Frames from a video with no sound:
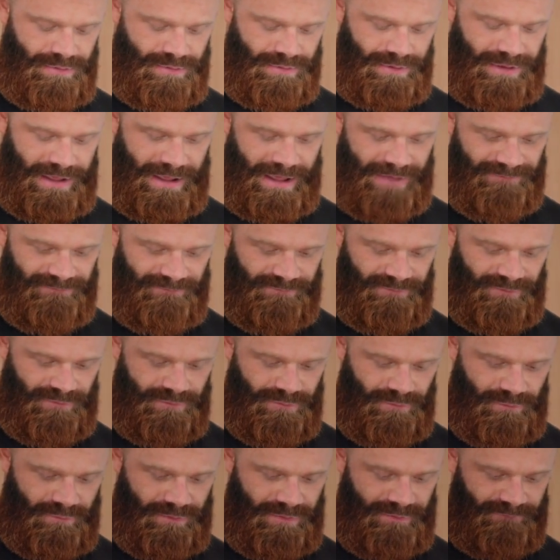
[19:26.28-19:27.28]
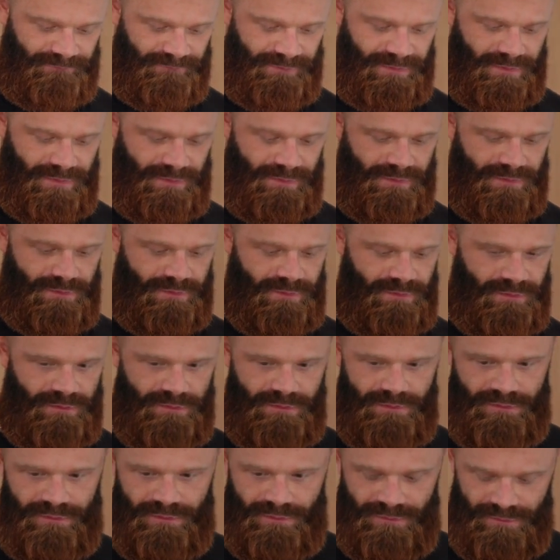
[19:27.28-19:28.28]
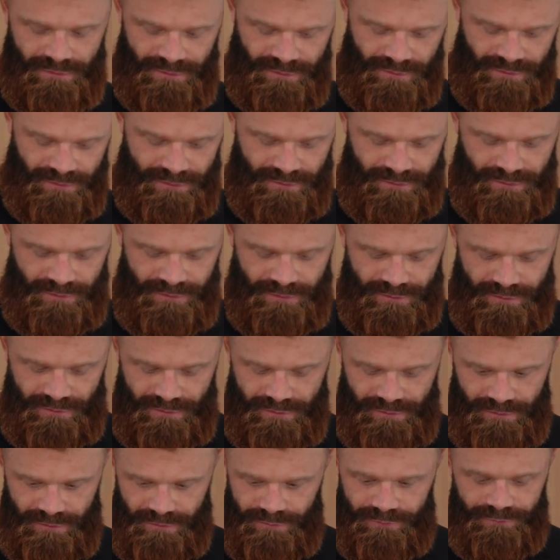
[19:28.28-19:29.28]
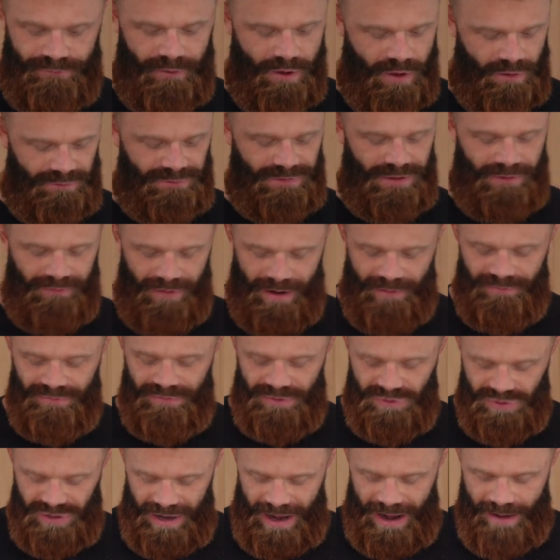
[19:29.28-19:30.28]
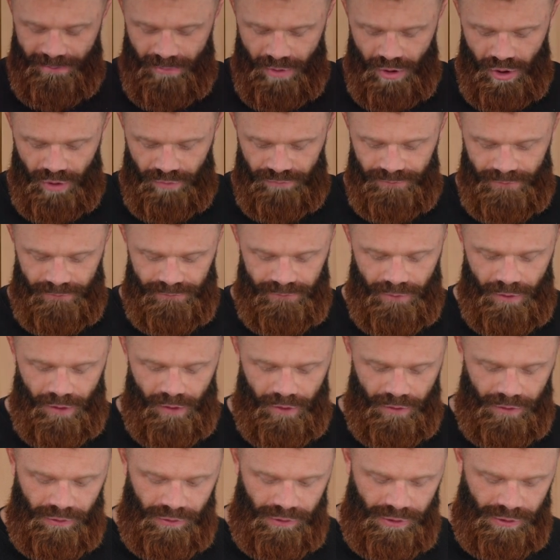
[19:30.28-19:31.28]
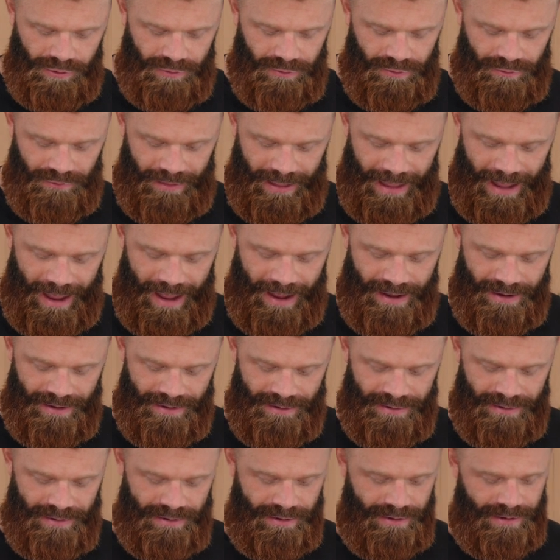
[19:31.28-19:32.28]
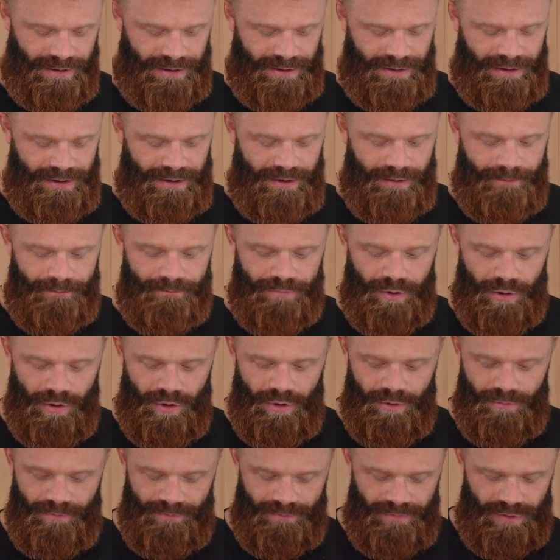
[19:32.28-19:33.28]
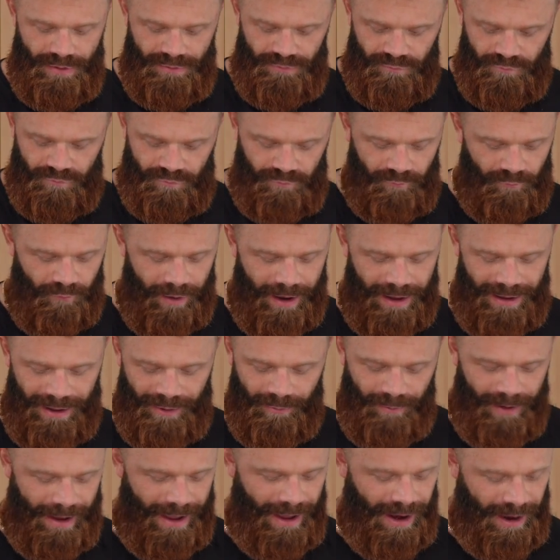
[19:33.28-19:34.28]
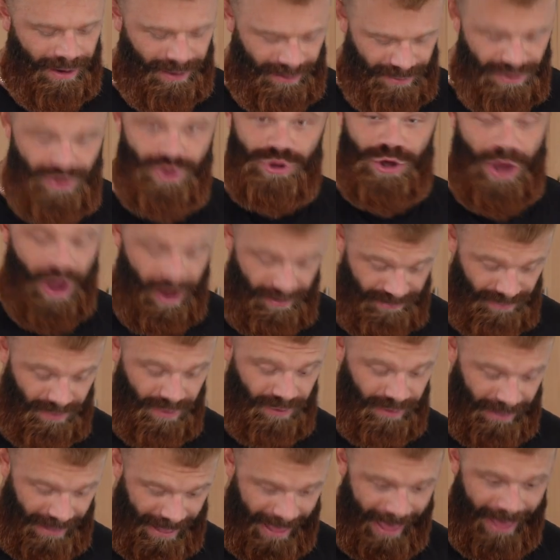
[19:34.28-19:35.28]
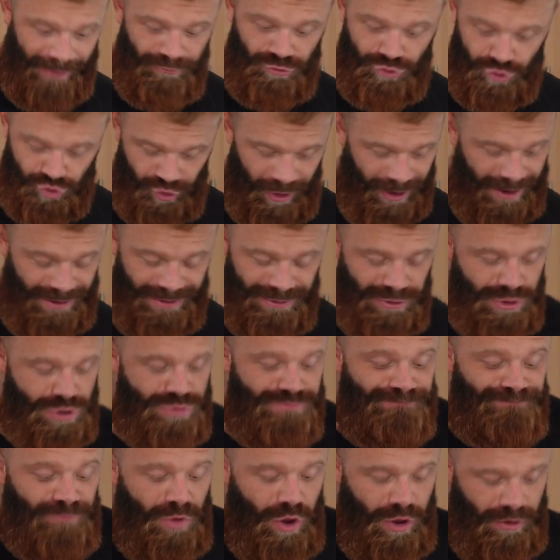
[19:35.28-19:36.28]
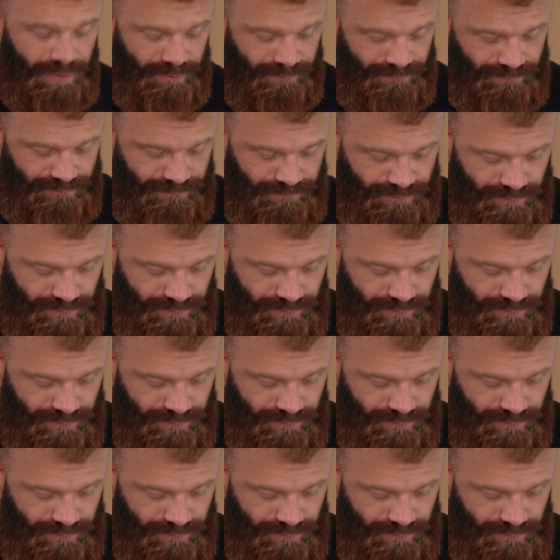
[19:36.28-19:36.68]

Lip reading: get everything sorted first. 30 grams of jam on the dot. Look at that. Boom, straight away. You can't look at that. Straight. Look.